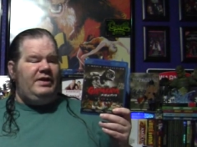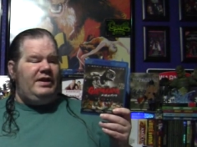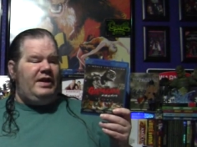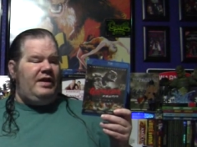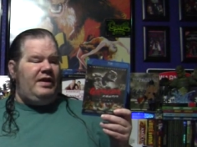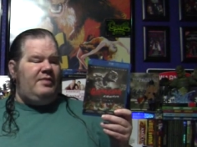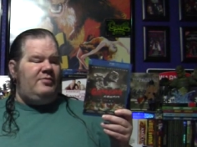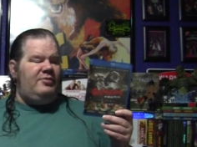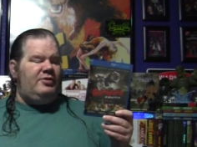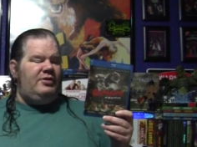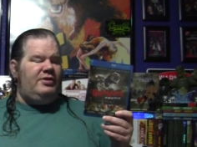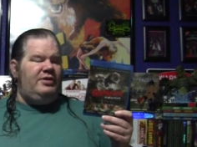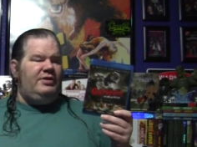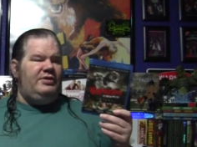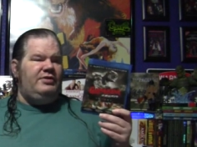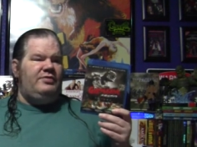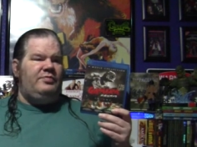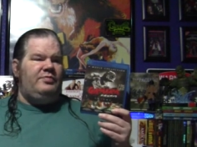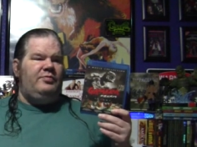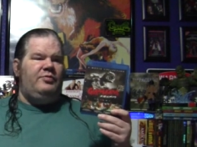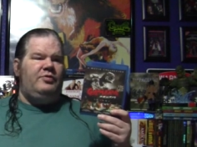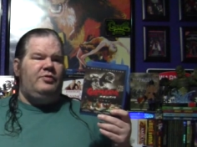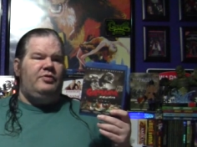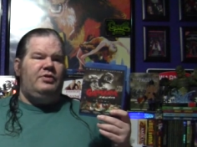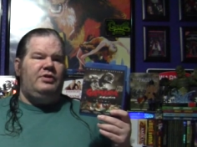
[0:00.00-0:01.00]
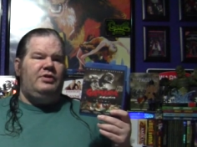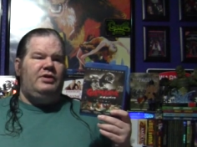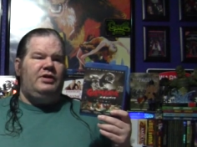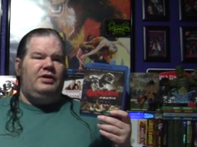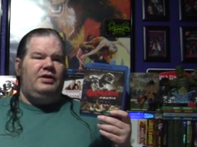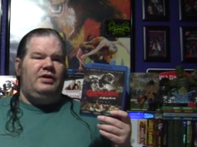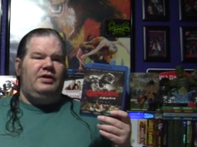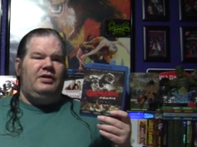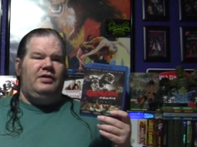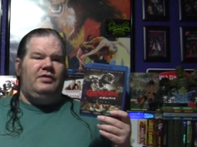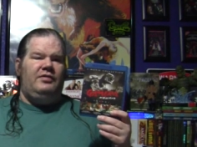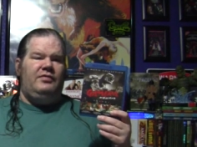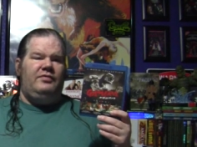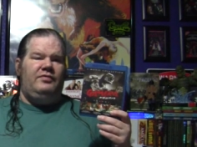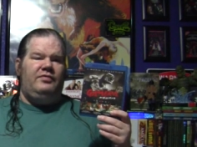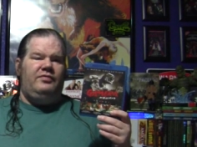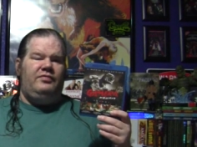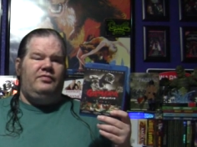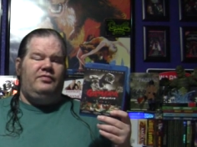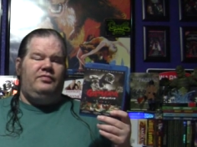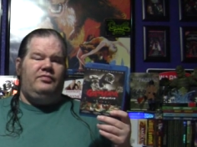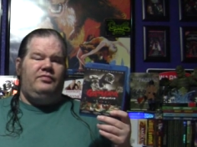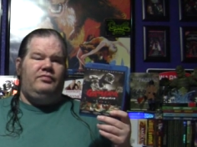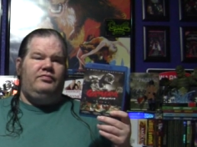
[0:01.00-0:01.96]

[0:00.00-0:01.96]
Gamera is more of